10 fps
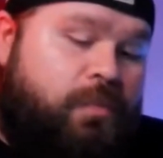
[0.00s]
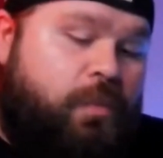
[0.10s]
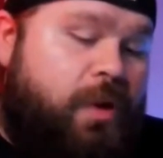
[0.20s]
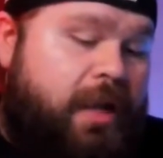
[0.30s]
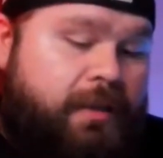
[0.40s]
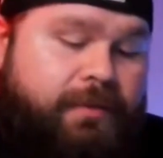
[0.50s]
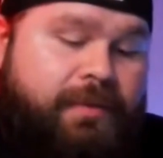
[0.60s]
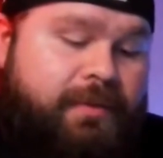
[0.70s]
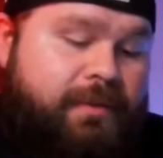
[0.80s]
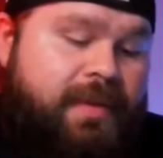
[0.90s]
what,
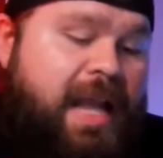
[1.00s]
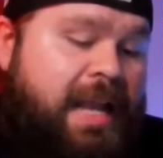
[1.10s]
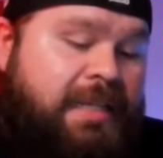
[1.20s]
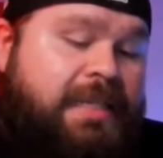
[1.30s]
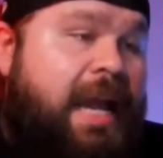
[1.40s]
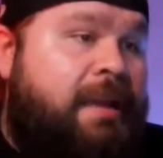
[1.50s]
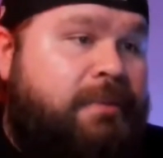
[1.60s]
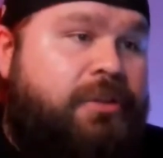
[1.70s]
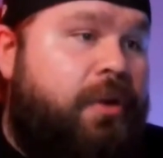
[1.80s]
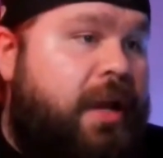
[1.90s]
9
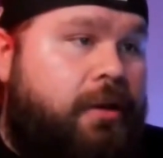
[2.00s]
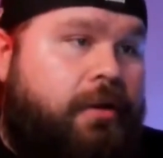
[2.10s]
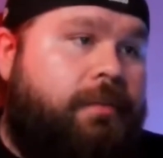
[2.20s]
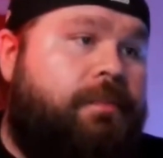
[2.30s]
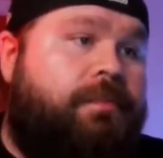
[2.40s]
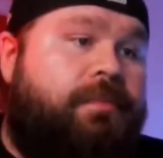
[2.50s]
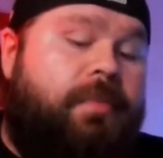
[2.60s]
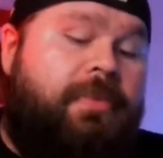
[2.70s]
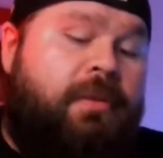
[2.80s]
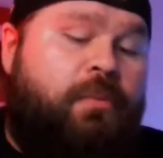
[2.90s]
times greater
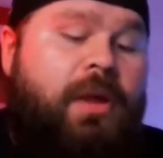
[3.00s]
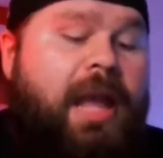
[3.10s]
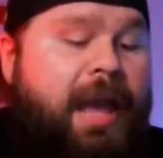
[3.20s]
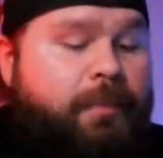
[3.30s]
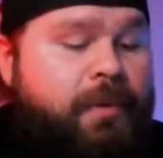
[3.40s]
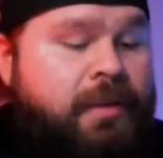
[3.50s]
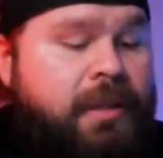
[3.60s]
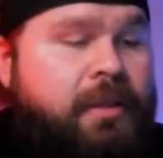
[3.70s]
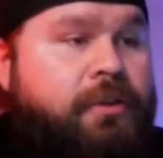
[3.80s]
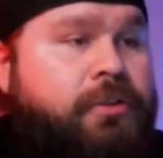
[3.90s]
than what happened
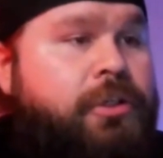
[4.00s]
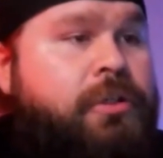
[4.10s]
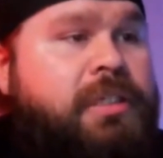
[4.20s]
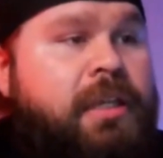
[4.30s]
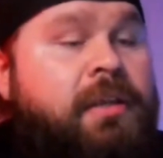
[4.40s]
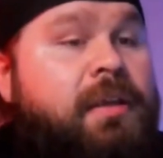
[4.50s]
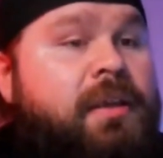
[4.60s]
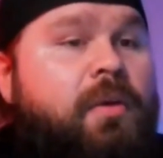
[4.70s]
in New Jersey?